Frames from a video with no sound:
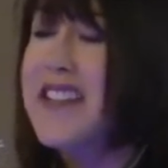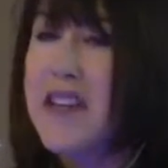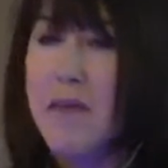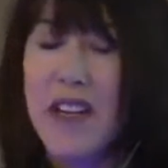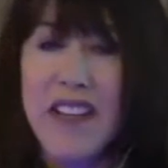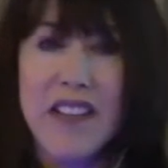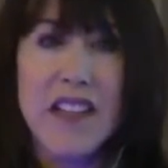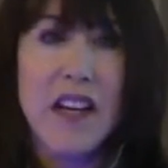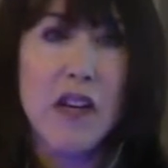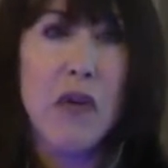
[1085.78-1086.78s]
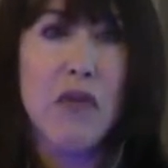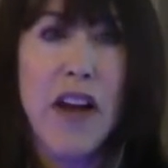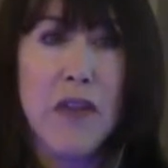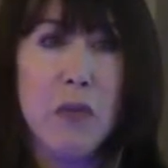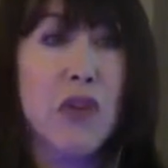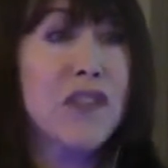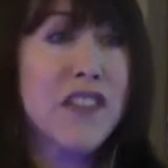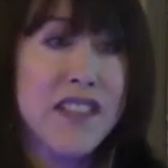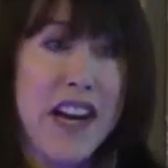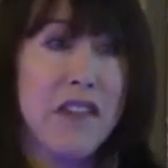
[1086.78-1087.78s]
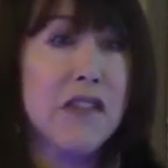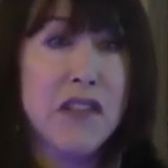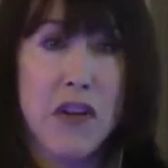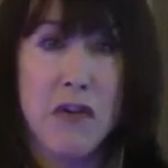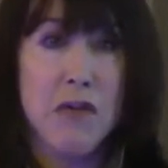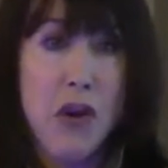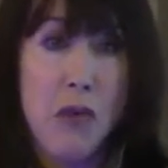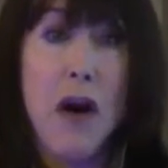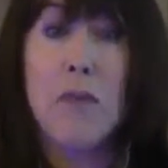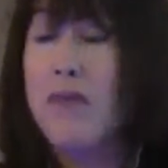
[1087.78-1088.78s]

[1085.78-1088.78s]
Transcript: something that's going to go around the world, the standards go up,